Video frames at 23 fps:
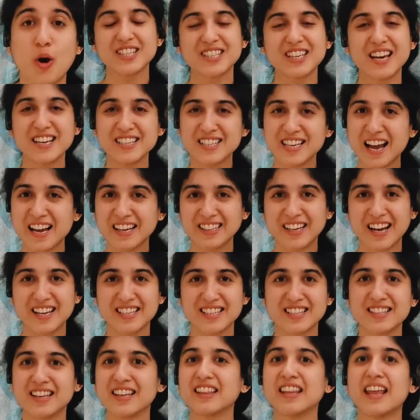
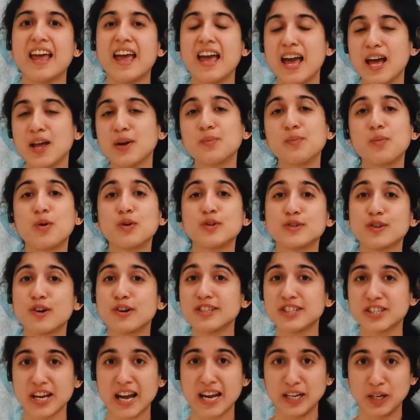Shashankasana, hair pose
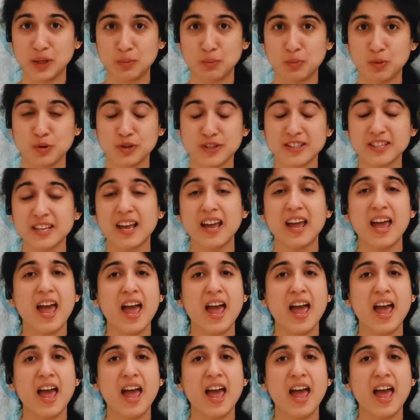or child pose.